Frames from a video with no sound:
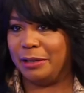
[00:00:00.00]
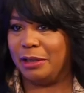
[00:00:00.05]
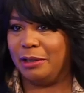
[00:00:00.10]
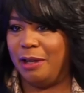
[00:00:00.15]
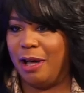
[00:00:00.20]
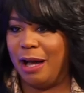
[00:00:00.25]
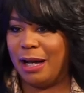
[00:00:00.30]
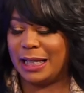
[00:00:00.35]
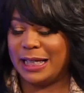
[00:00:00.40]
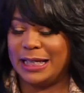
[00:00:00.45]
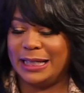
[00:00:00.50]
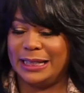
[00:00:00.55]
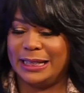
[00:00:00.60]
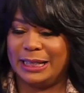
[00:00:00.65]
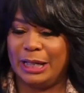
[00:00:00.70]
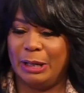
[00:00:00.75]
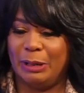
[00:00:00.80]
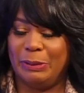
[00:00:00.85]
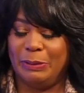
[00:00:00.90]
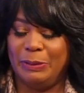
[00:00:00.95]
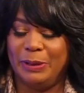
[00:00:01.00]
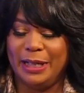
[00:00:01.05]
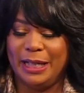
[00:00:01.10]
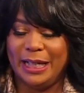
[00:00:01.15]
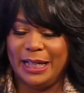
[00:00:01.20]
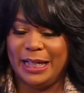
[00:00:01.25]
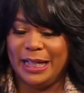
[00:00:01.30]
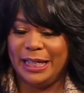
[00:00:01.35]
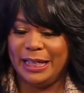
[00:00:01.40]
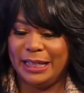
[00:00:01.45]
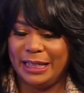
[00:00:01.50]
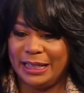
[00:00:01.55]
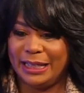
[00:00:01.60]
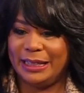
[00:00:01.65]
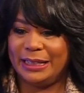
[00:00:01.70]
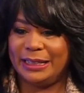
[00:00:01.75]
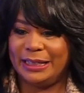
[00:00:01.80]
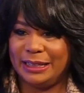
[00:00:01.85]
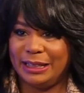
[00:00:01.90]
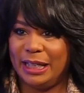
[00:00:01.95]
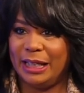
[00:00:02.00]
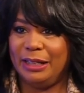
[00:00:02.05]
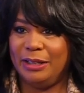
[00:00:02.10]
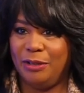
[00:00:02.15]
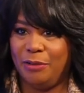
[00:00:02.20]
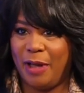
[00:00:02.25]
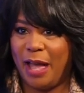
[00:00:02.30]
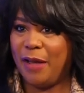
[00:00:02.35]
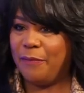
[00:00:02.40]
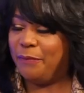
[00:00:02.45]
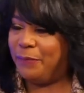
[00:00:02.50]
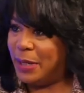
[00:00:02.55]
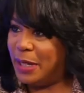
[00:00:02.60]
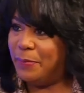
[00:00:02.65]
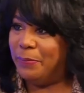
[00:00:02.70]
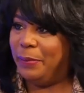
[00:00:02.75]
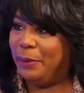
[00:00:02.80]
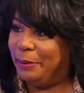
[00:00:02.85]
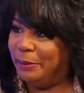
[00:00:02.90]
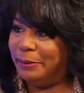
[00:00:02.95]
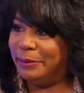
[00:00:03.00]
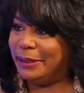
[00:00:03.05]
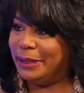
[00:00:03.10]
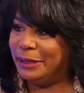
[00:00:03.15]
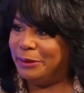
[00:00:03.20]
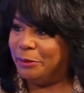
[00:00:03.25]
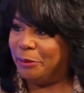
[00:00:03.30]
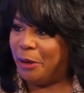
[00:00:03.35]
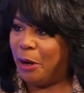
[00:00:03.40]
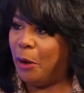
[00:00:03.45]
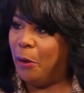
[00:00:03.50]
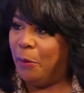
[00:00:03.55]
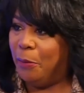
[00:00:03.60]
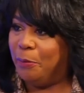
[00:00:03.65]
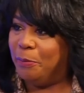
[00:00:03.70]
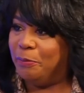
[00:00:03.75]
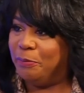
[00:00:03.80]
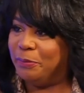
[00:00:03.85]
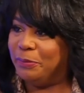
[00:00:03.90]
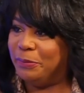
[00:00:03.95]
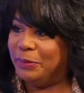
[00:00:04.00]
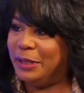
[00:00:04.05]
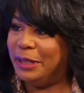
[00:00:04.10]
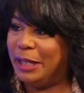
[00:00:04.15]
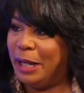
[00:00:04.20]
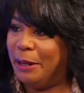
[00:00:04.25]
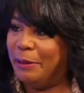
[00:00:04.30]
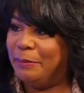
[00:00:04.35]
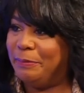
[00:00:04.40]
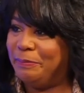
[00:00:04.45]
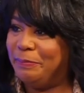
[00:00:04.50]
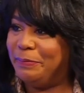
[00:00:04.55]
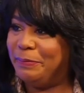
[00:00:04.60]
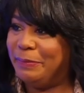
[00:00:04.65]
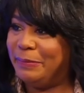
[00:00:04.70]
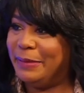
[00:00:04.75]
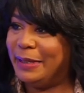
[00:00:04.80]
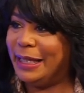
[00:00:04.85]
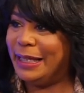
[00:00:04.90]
the clock, and so you have people in your home. And it's a lot know. of trust.